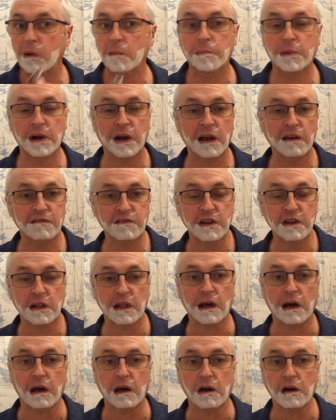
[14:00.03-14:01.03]
But after
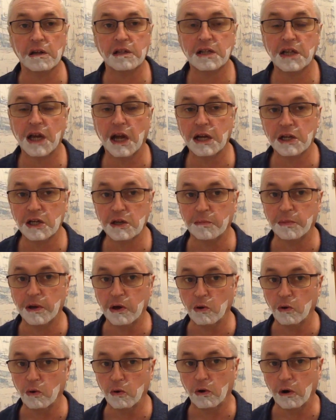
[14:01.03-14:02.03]
that, I tend to be
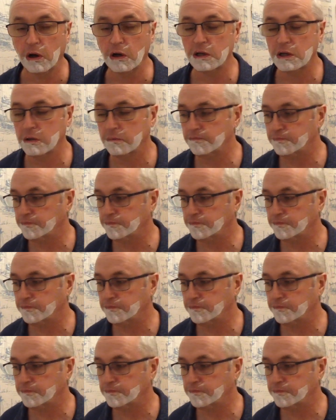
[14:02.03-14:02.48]
alright.